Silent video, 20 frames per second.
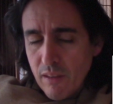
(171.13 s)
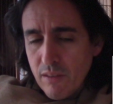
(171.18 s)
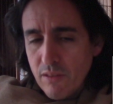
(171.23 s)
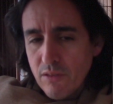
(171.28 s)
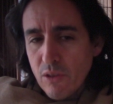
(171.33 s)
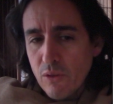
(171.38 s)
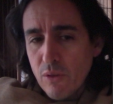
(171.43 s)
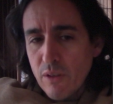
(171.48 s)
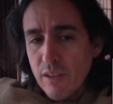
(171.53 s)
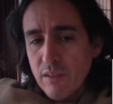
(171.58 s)

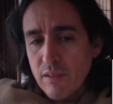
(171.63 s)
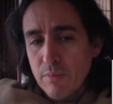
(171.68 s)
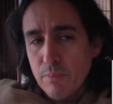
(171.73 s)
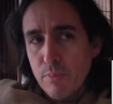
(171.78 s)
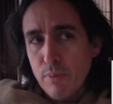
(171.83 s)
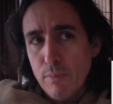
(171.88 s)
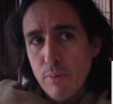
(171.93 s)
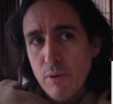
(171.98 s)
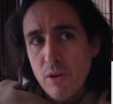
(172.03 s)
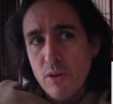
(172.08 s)
So it's
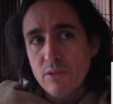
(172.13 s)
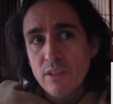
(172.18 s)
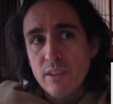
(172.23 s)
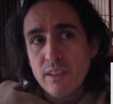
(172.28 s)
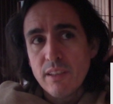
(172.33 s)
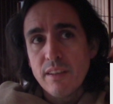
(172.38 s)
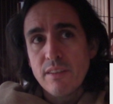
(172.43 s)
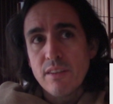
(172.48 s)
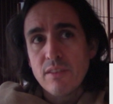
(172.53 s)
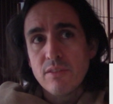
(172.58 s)

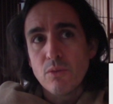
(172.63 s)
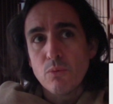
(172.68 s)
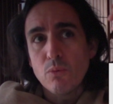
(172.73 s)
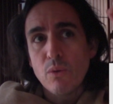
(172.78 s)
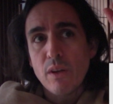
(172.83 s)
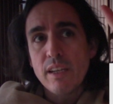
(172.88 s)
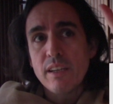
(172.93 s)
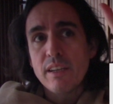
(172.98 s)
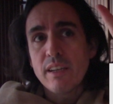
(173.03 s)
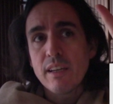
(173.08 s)
proposing that there's a
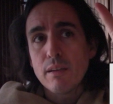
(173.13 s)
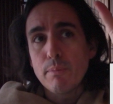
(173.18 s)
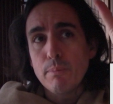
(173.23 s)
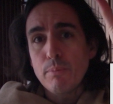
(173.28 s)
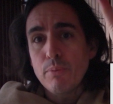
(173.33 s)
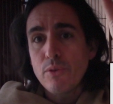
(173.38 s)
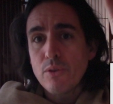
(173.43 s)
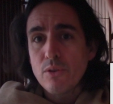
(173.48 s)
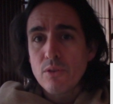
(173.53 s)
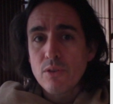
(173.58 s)
way to get a
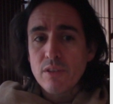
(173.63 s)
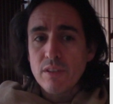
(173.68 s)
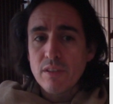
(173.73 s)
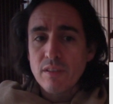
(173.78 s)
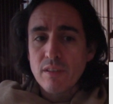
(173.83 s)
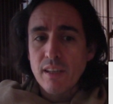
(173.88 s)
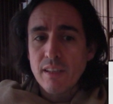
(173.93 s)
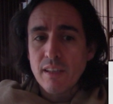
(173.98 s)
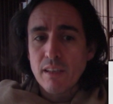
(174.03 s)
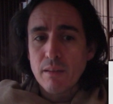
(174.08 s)
pure
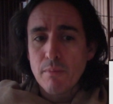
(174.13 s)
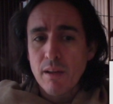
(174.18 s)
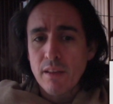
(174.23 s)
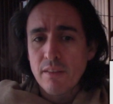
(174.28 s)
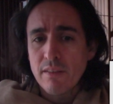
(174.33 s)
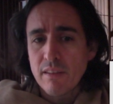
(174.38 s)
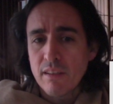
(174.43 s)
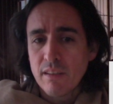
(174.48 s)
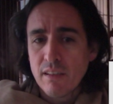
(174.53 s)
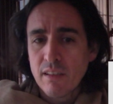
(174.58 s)
descending
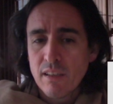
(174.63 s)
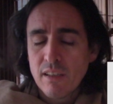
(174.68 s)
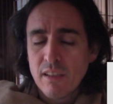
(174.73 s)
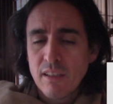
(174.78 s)
method,